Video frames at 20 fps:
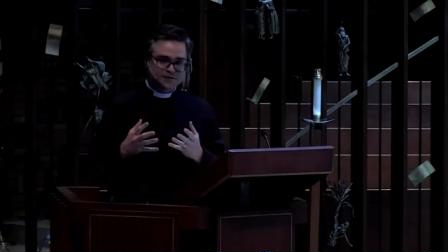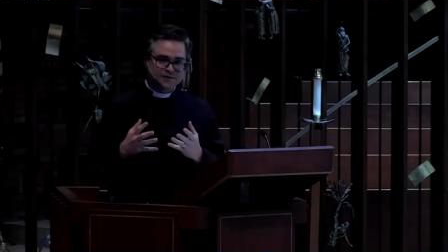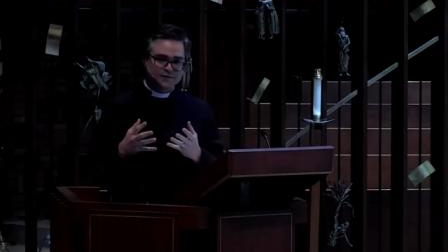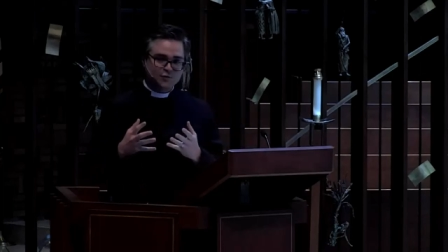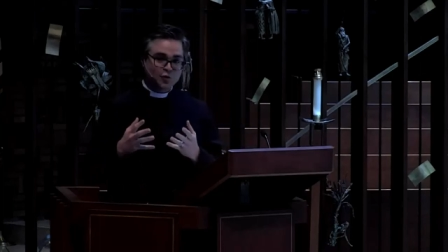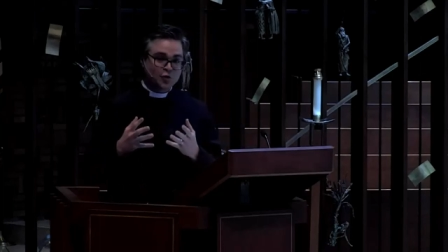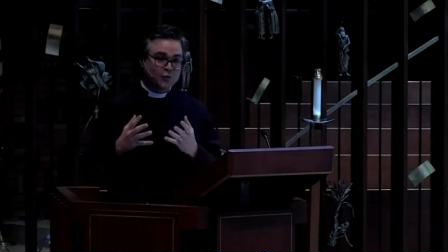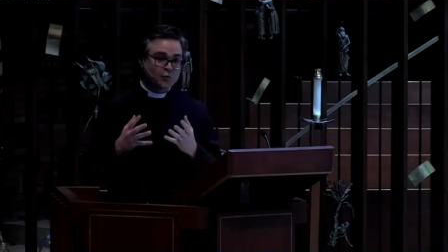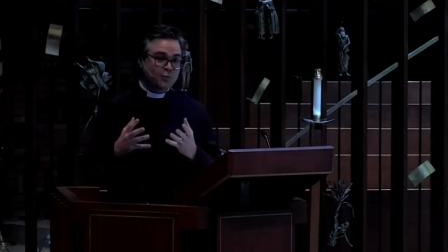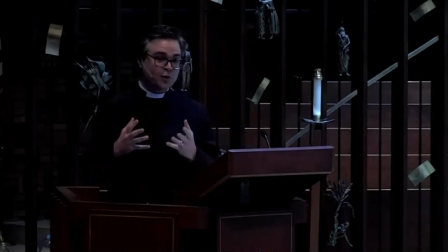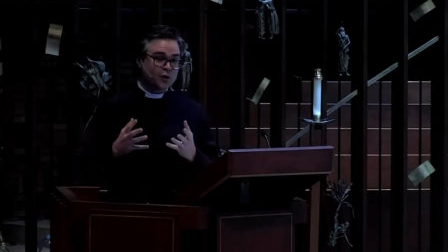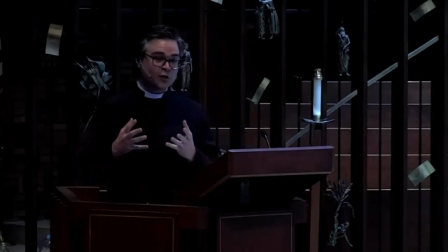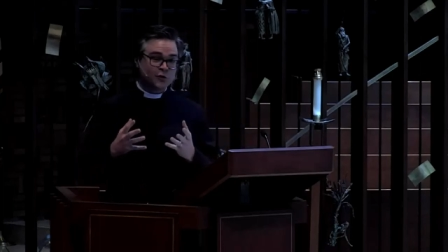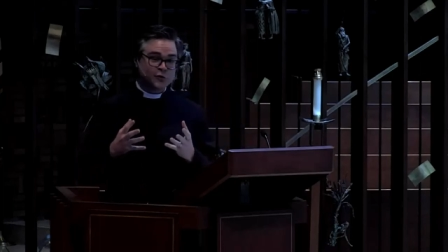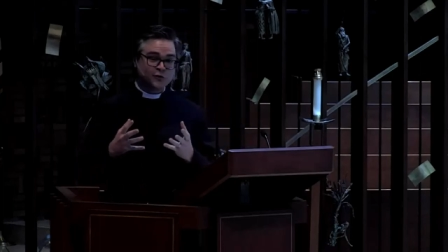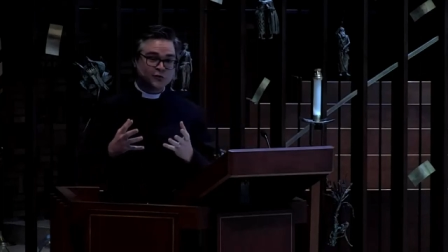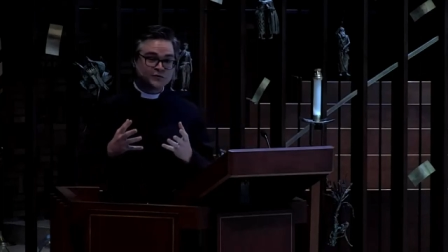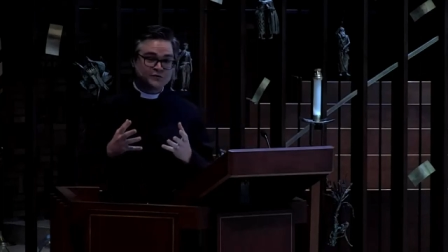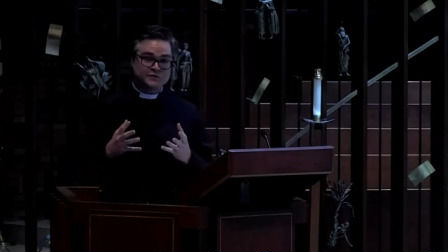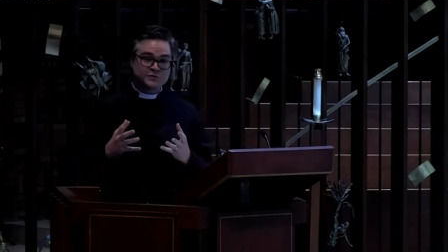or
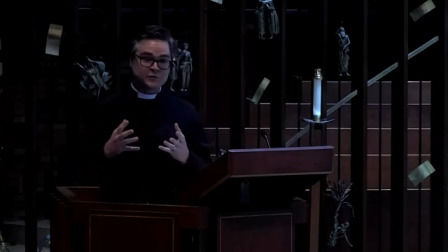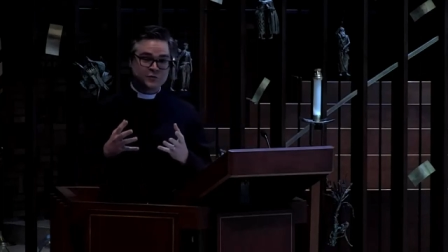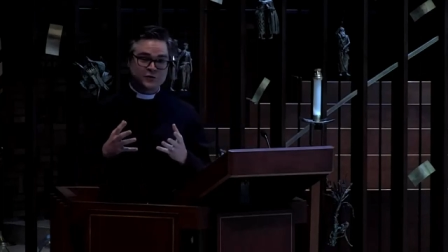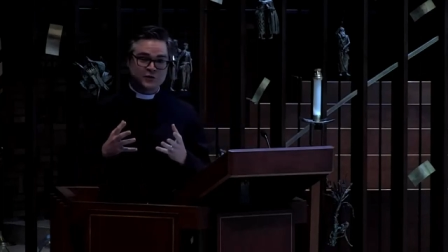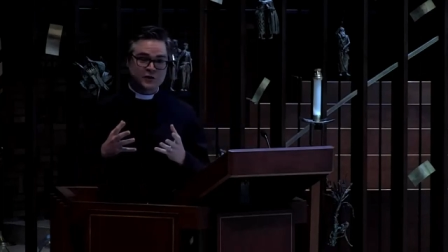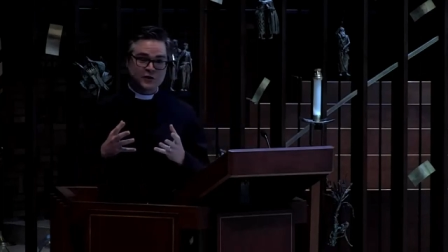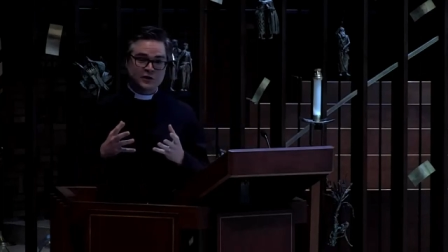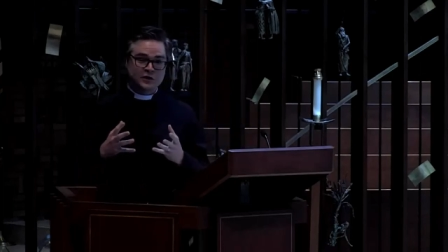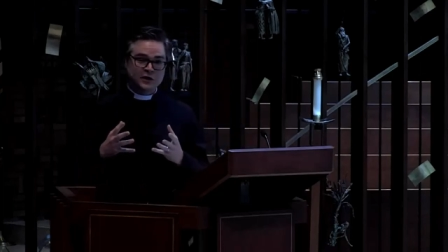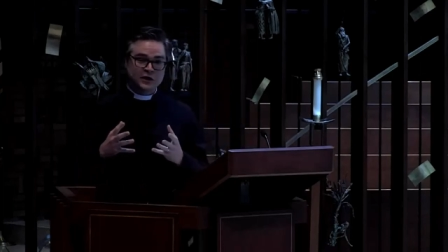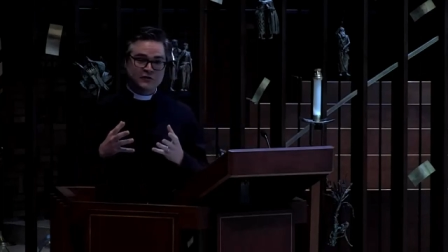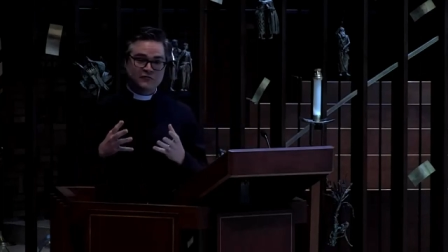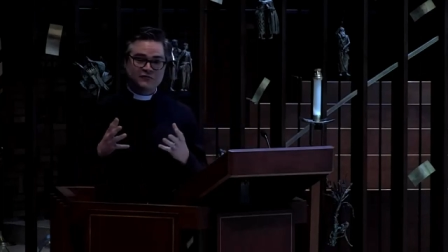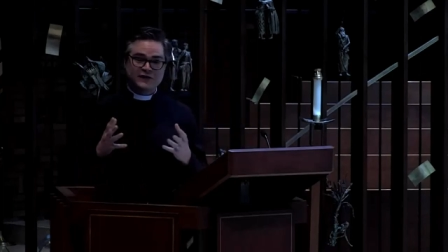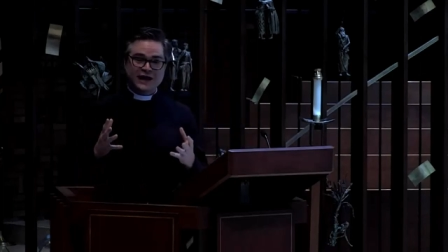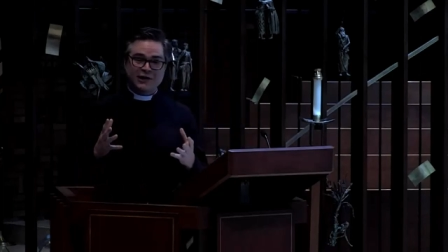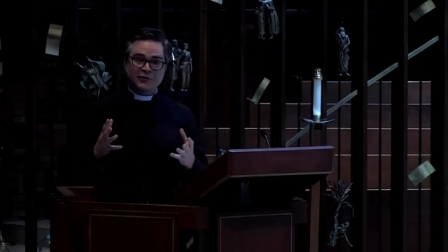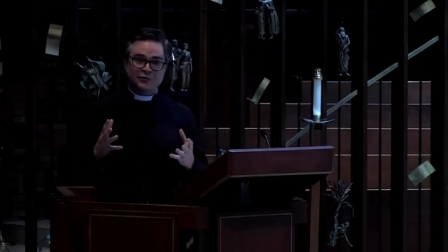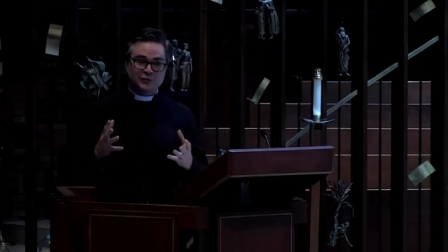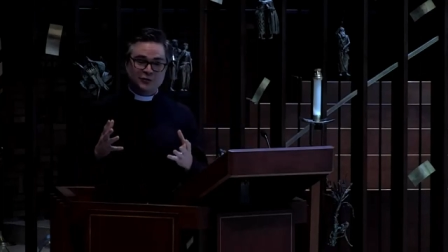birds, or
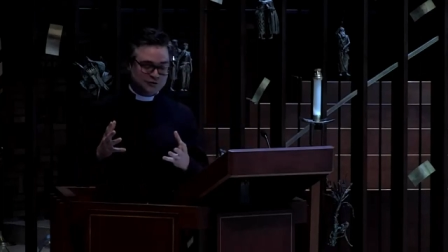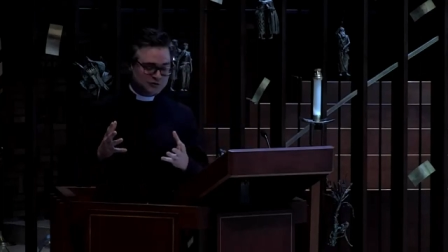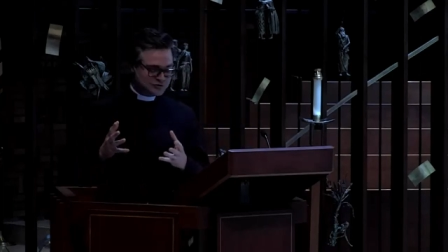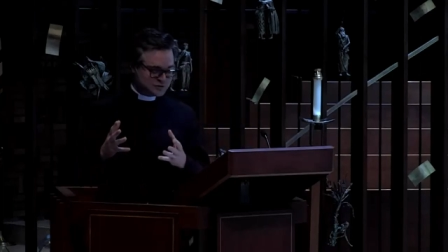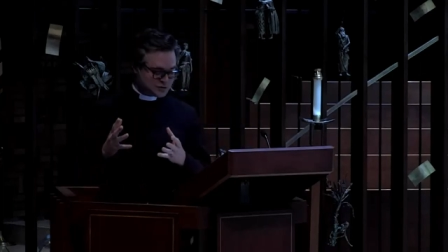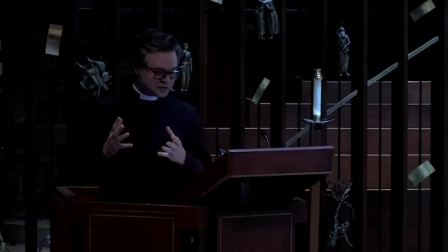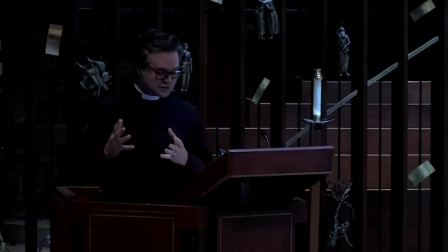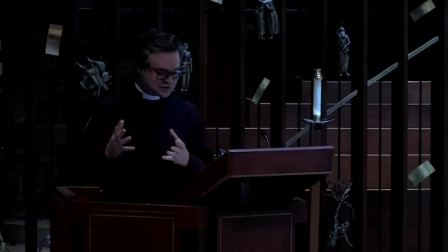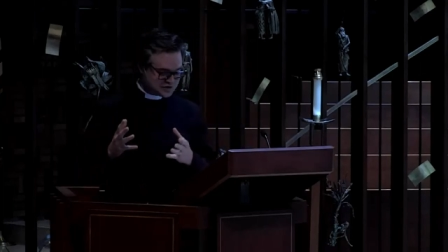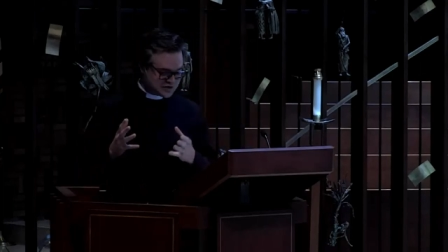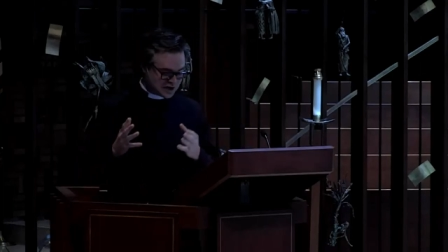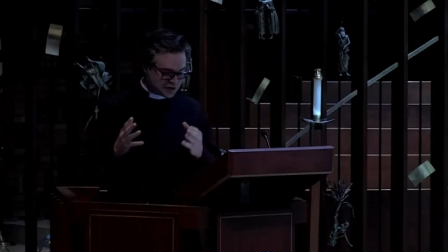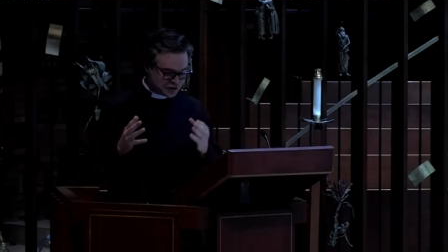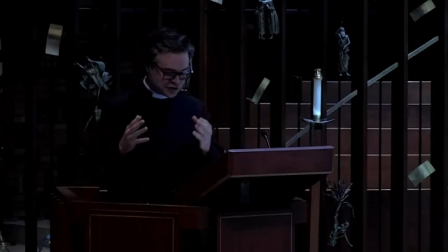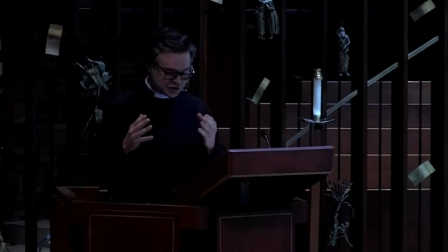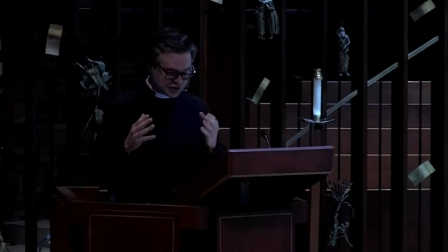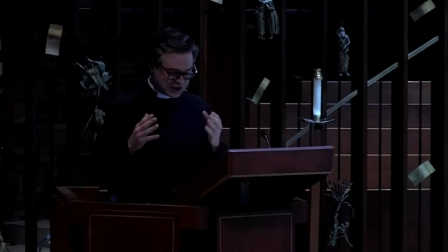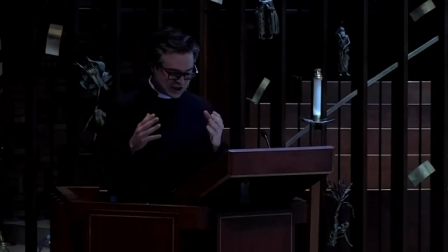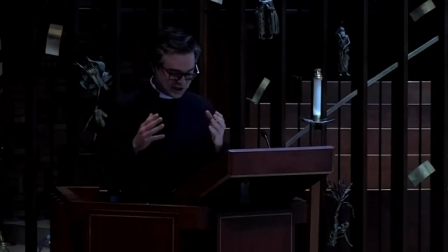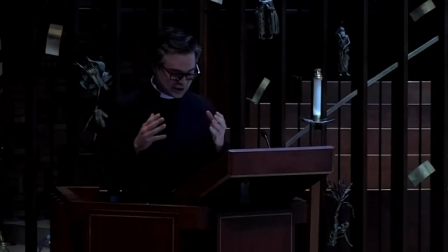flowers, or
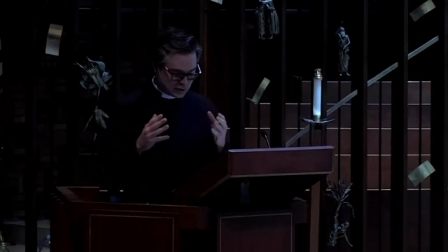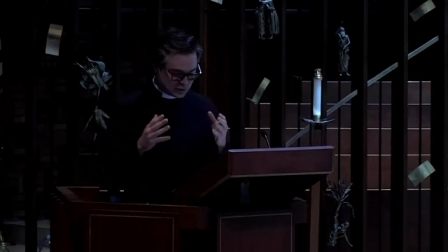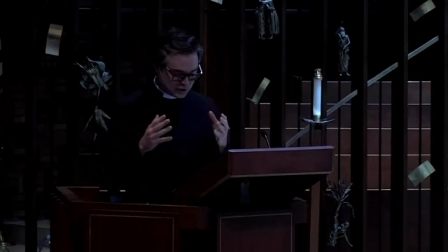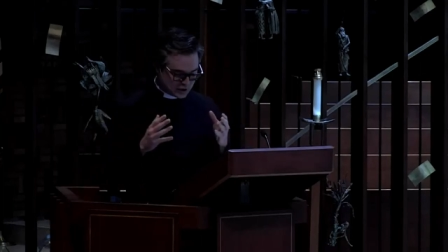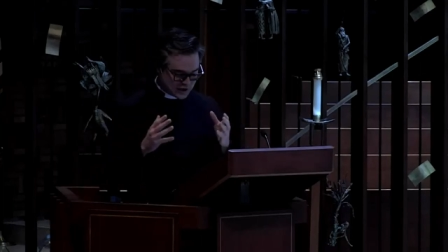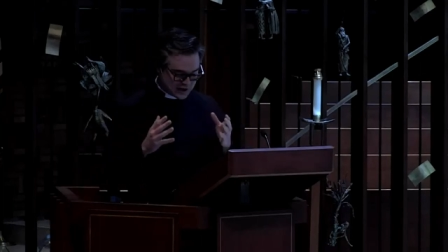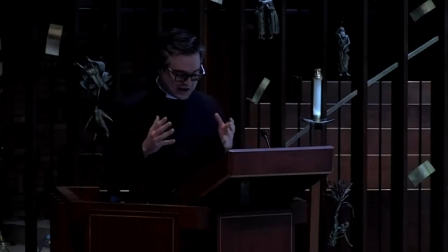sunshine, or